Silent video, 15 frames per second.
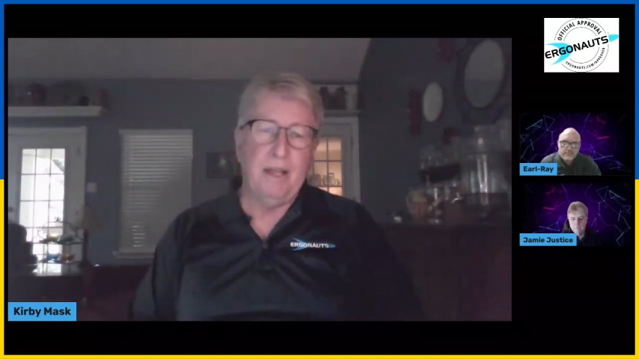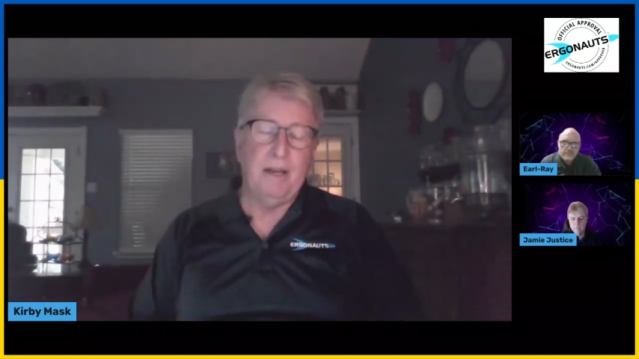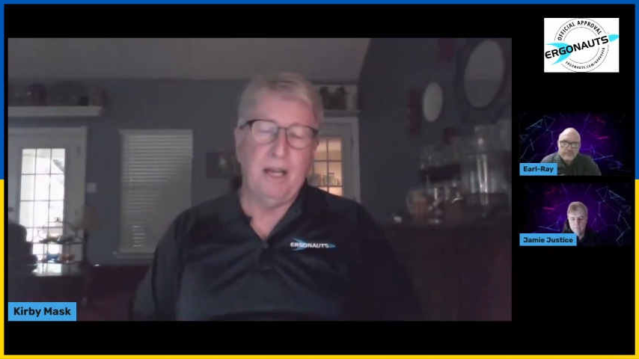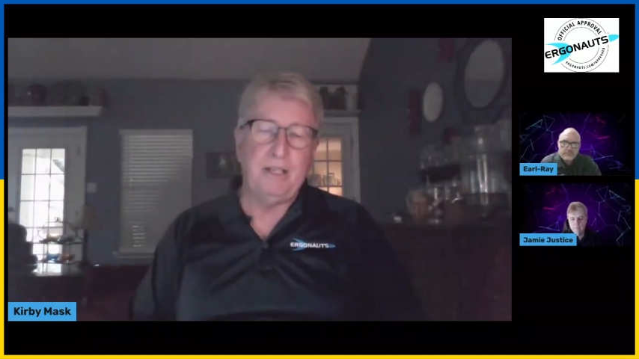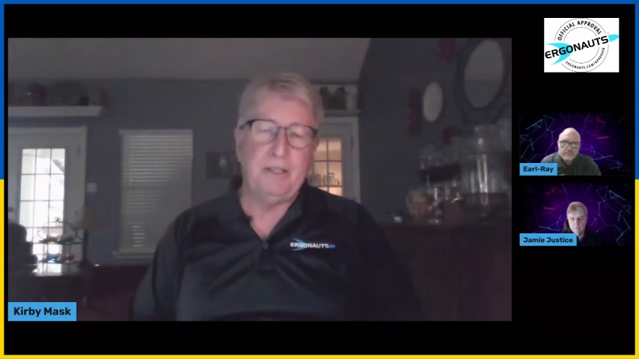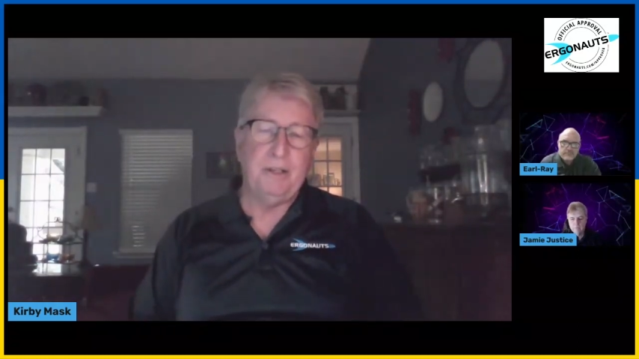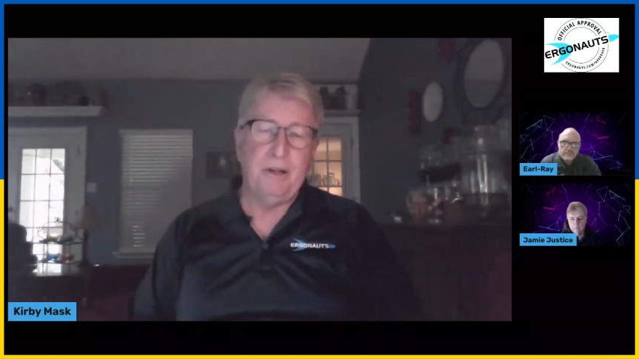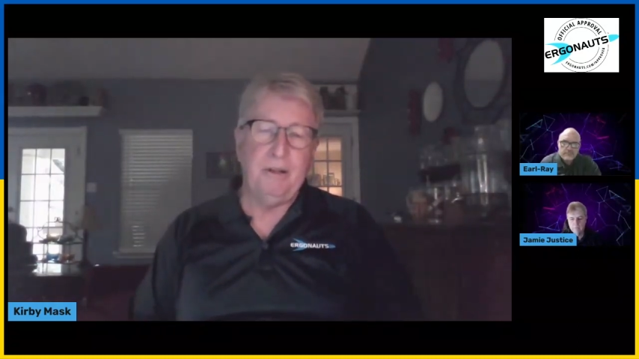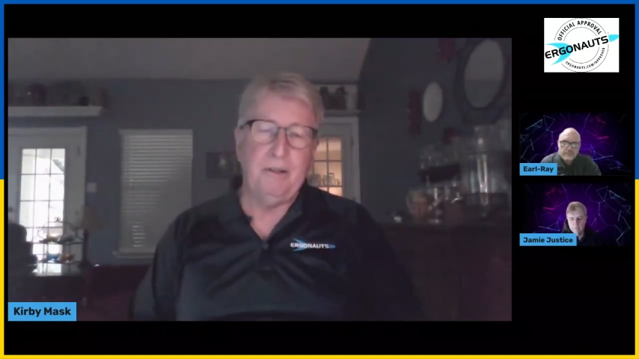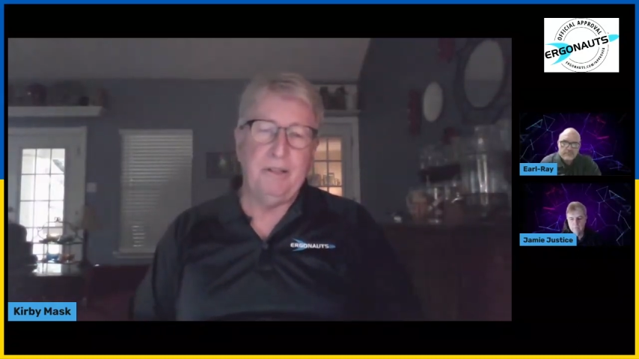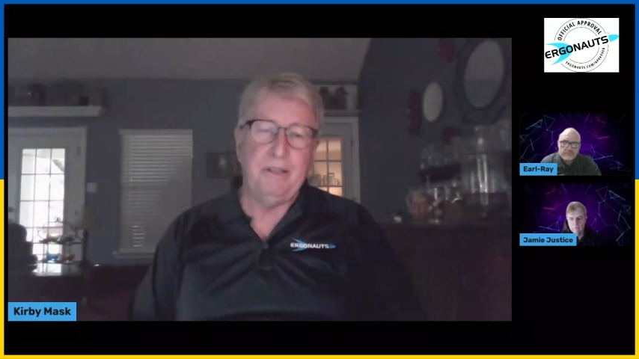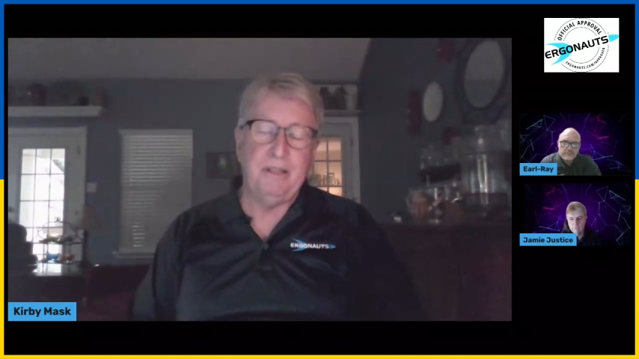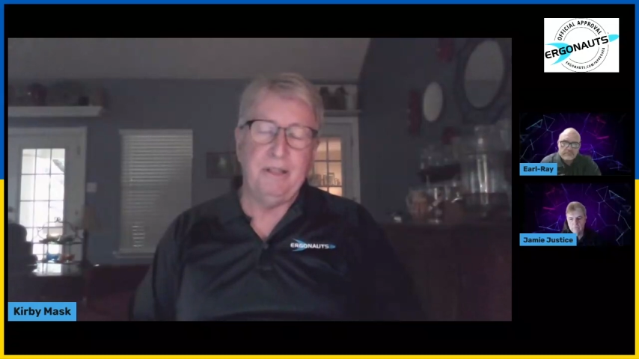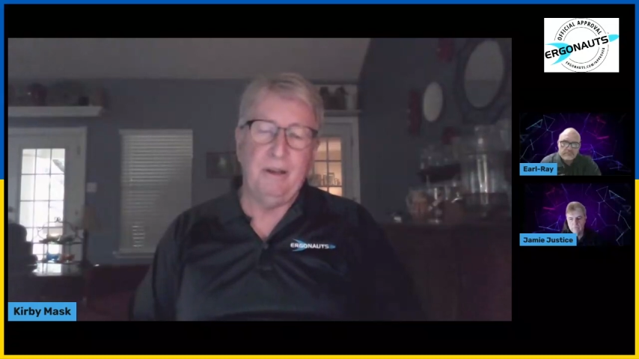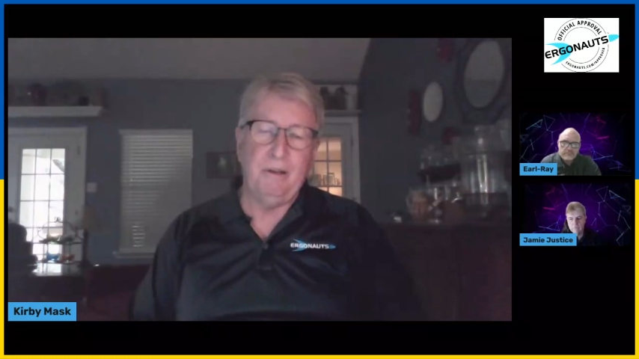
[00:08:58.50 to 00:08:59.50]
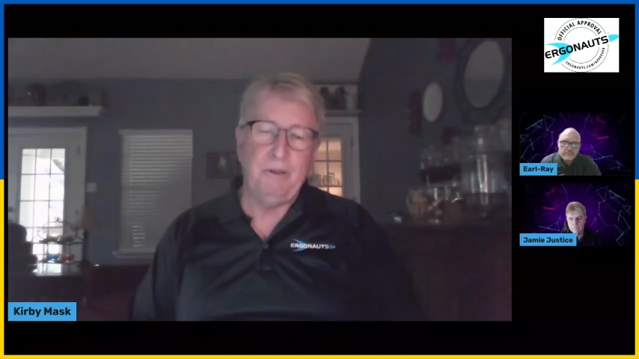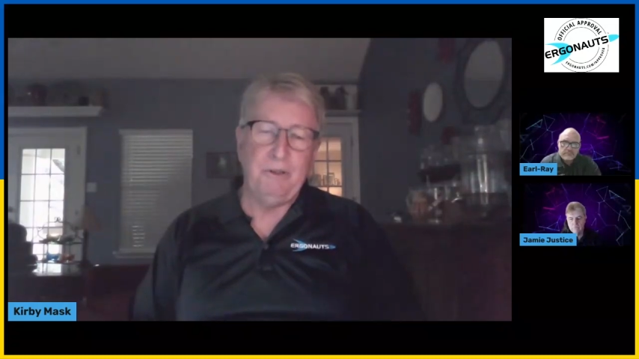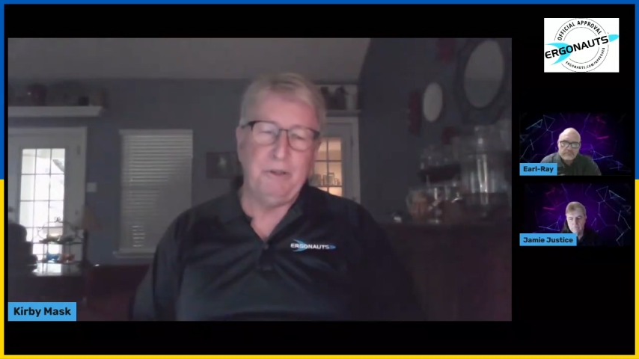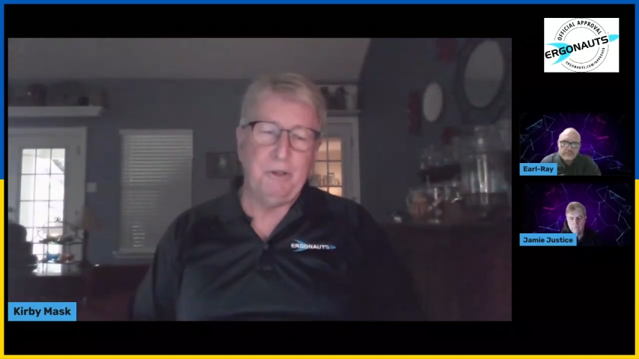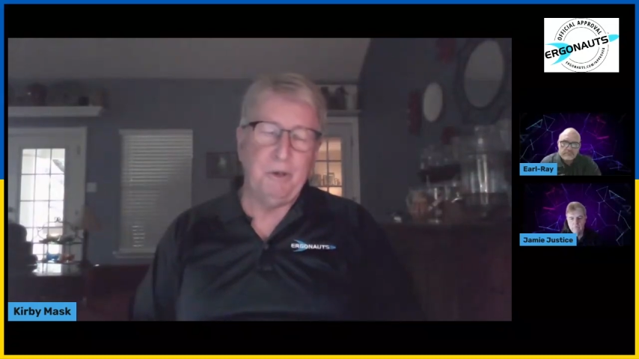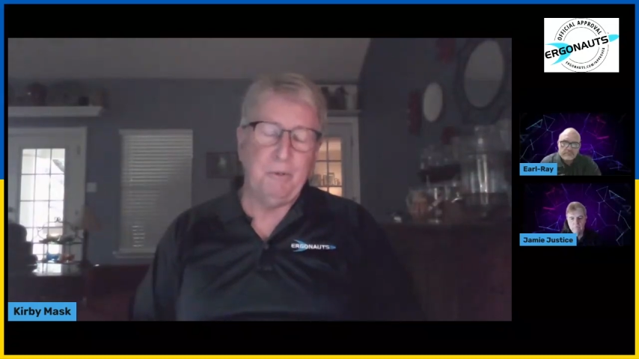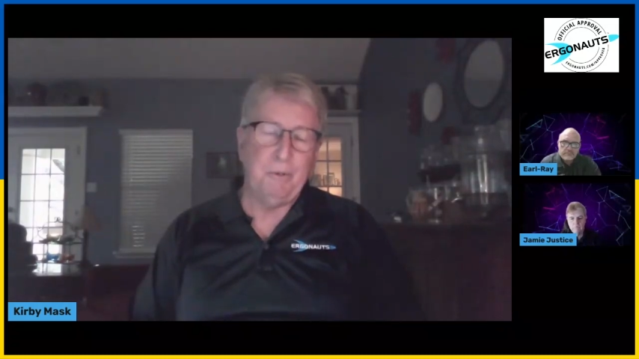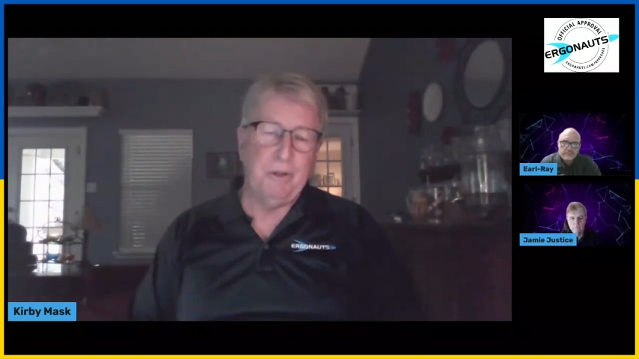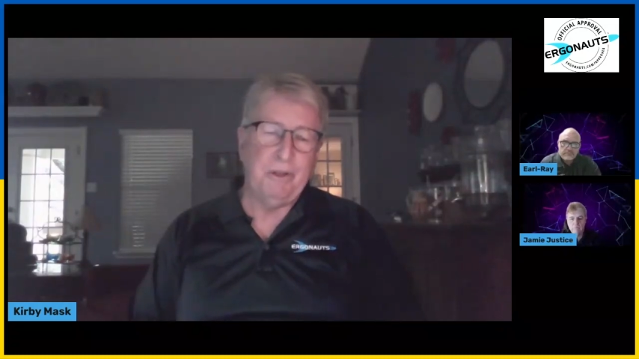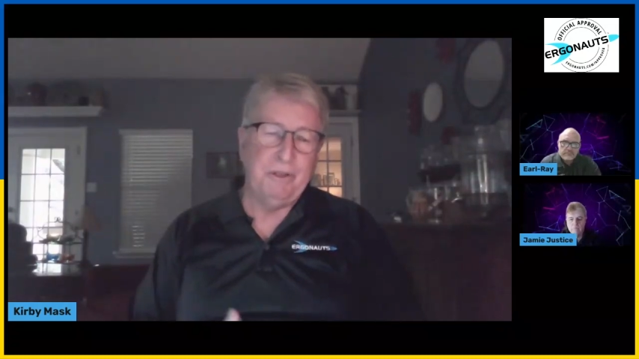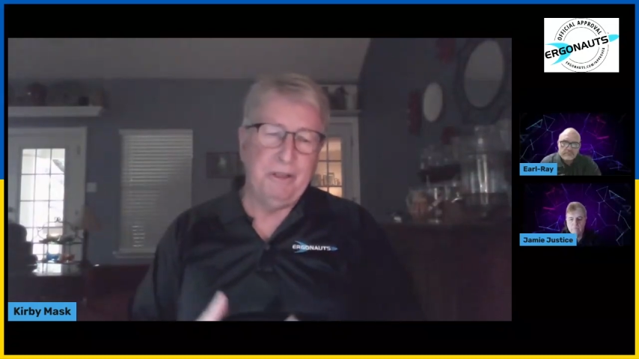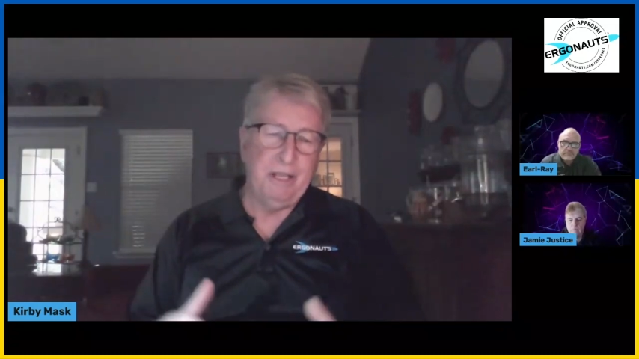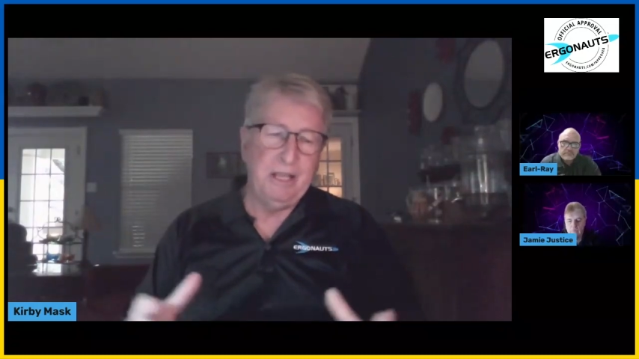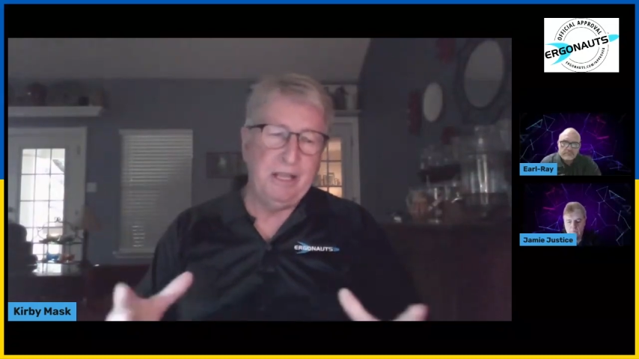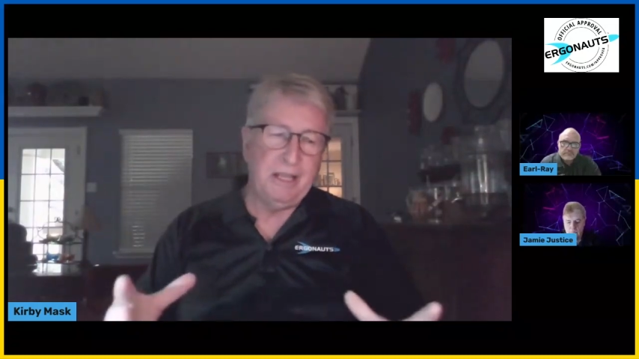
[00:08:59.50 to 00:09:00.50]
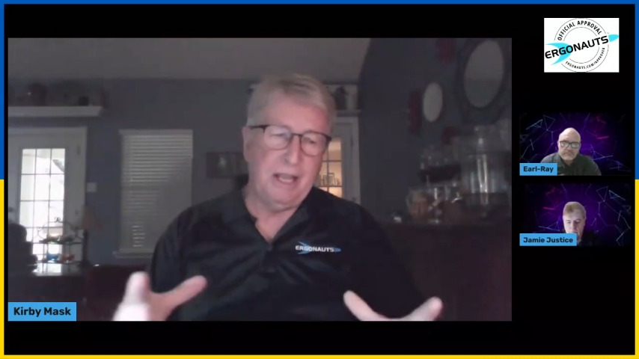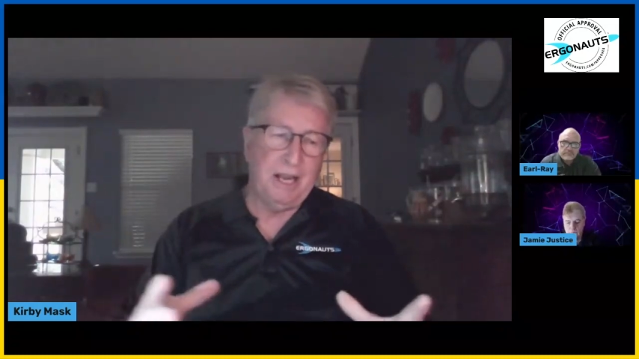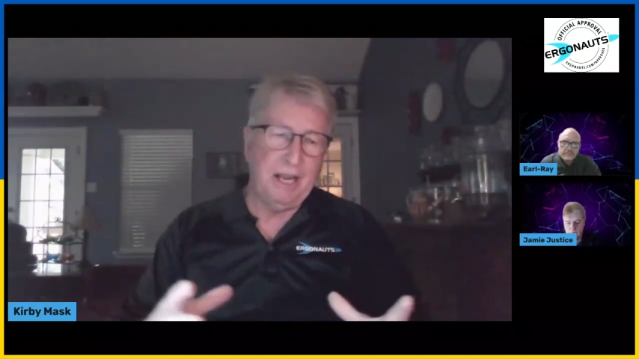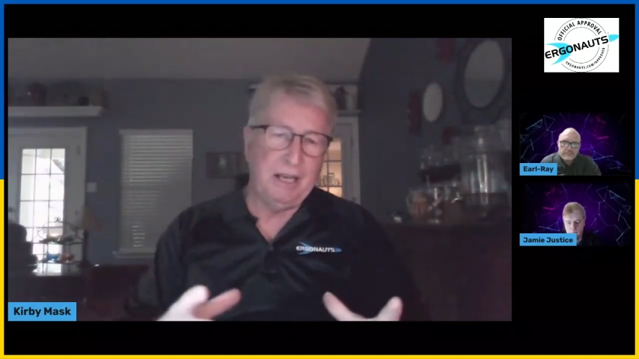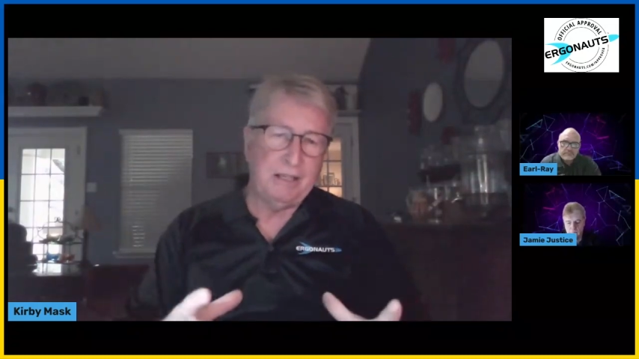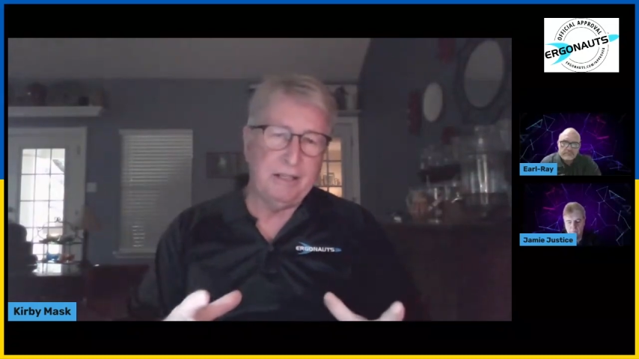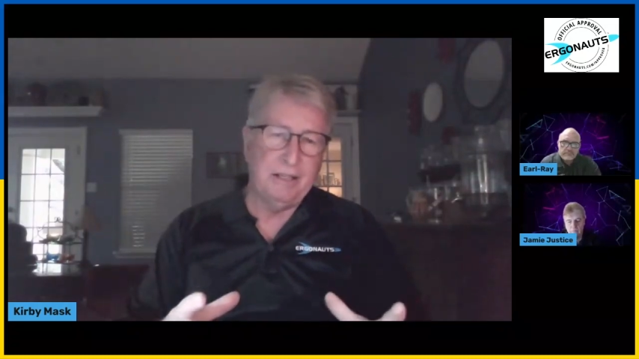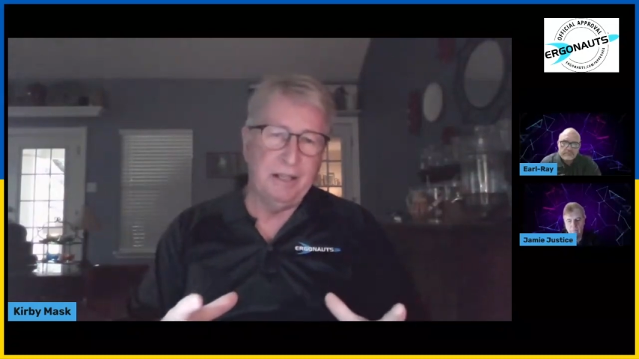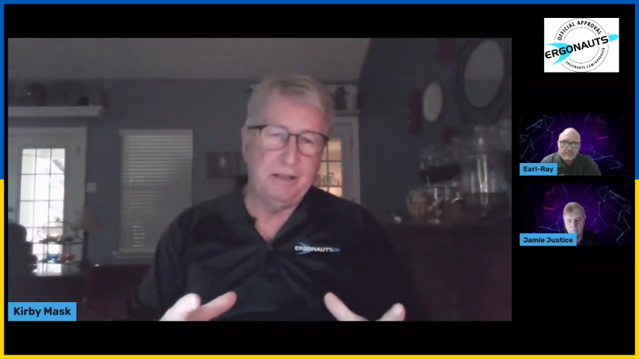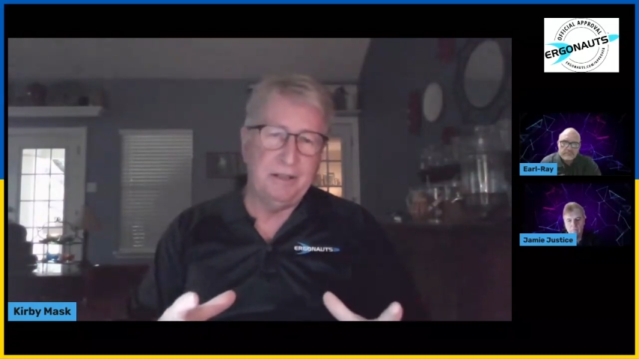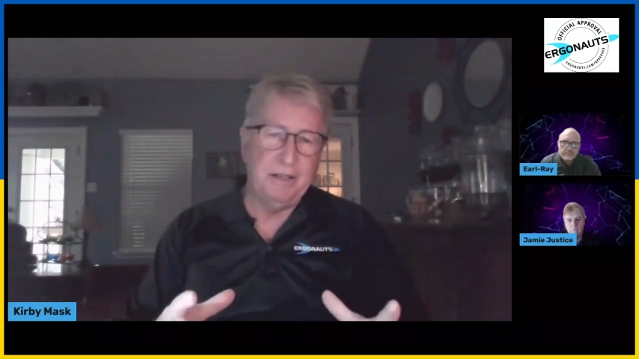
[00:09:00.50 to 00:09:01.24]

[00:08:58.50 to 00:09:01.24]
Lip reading: And I saw also within that